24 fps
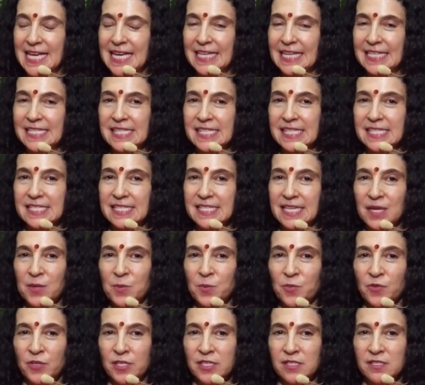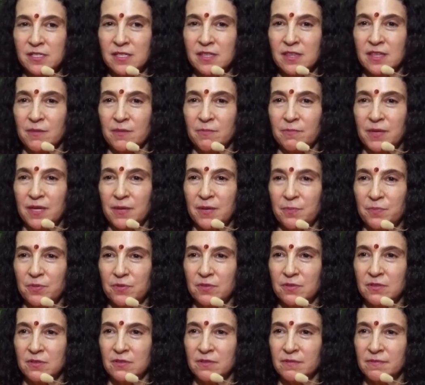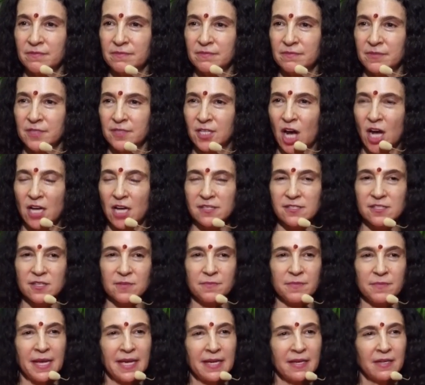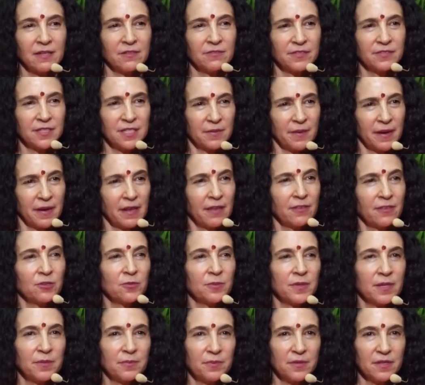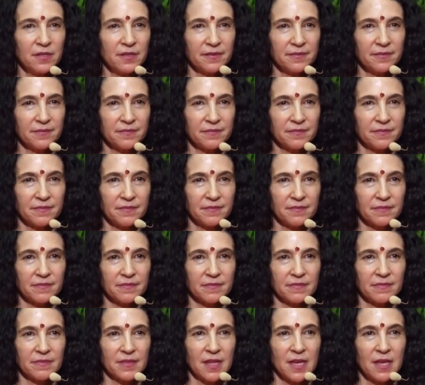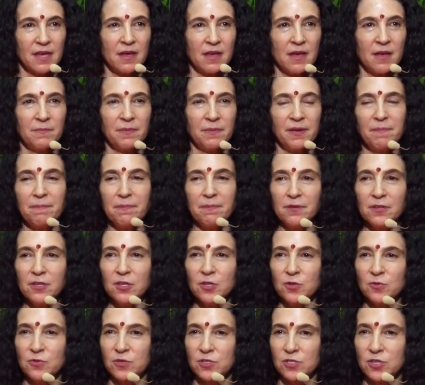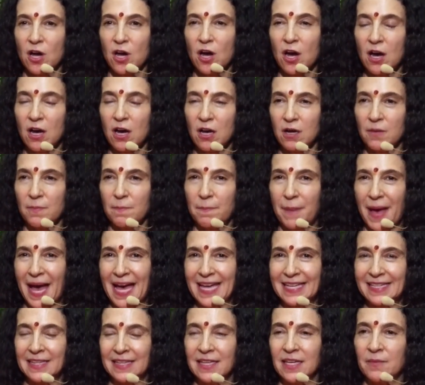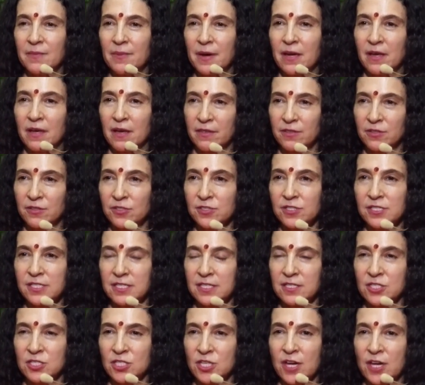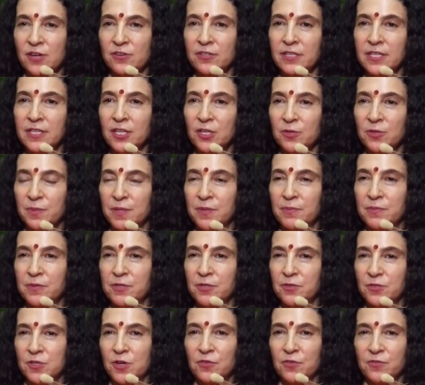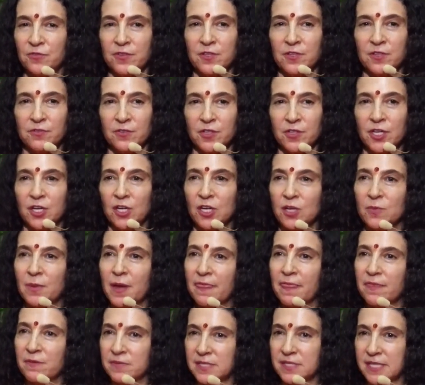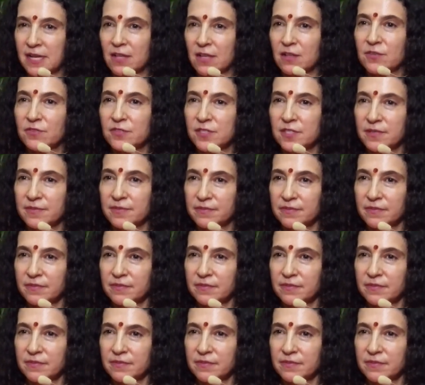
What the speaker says: It's the same reason that people gossip negatively about other people. People who talk badly about others in generally are people who don't feel very good about themselves.